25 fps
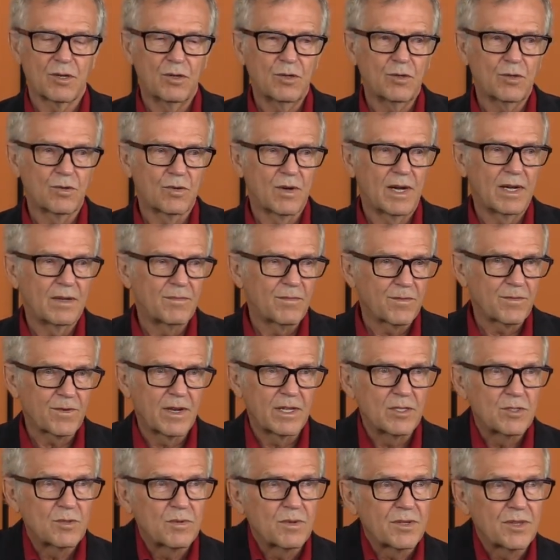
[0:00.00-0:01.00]
oh, I'm
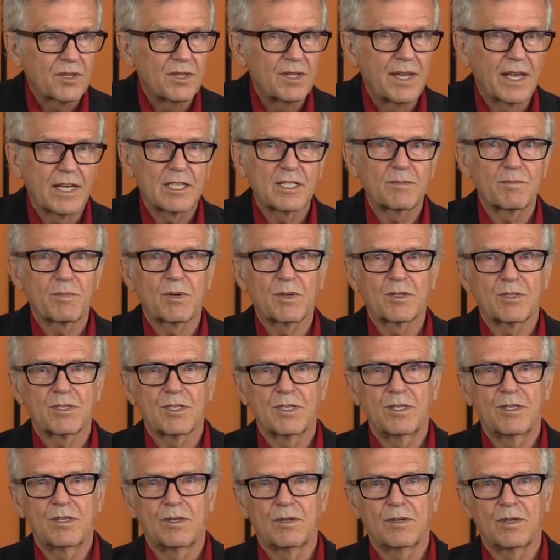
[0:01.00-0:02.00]
friends with the next
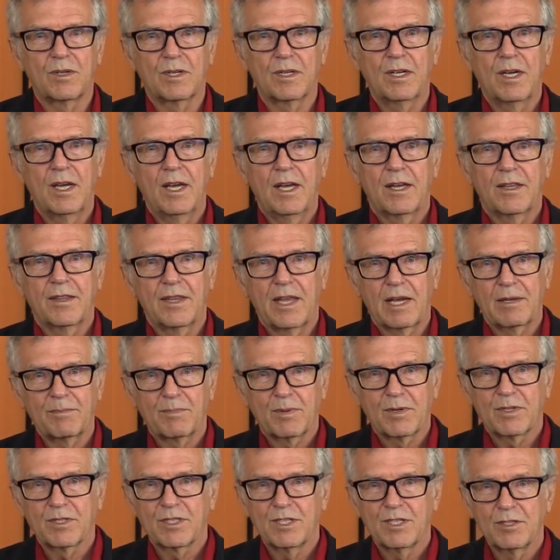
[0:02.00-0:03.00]
person, or that
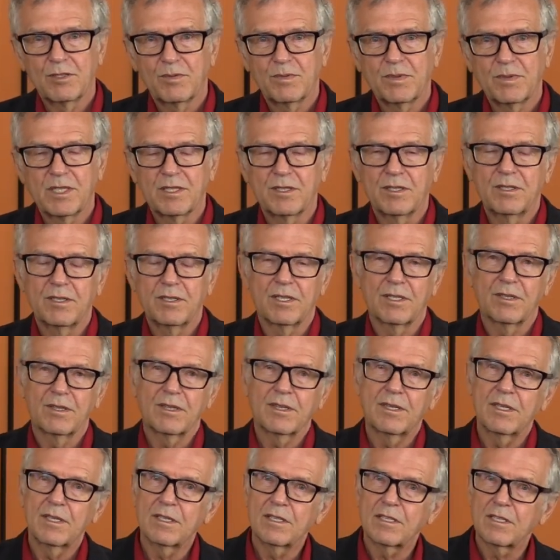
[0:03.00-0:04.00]
person is really good at
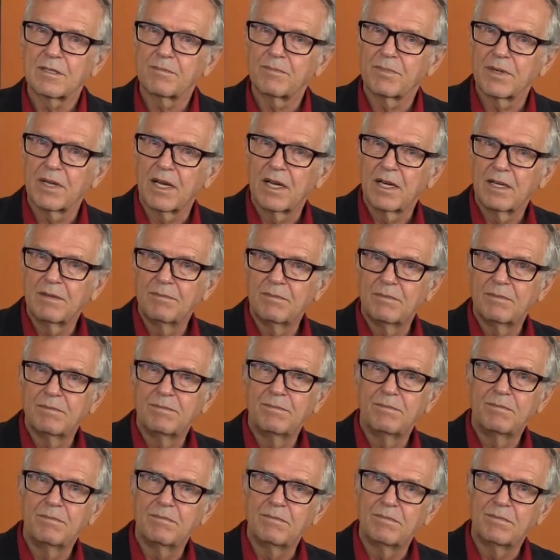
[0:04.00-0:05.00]
this, but
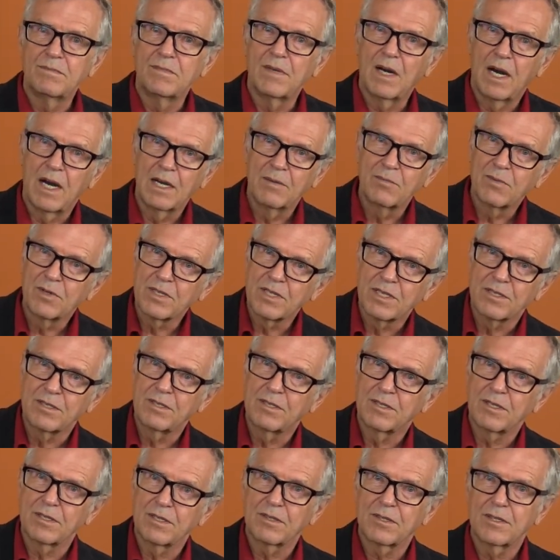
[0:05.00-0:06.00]
I'm really
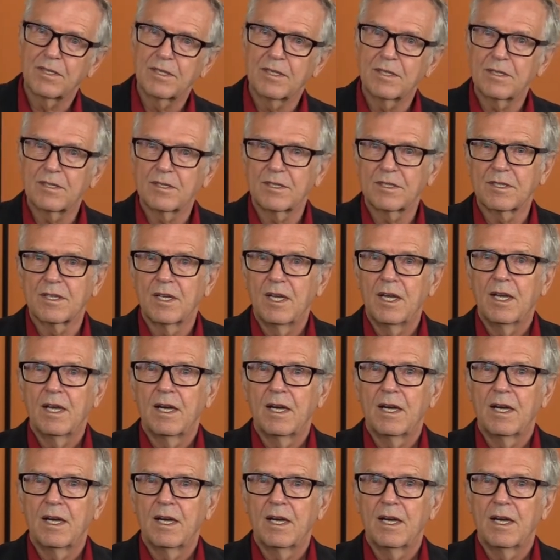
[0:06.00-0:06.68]
good at this.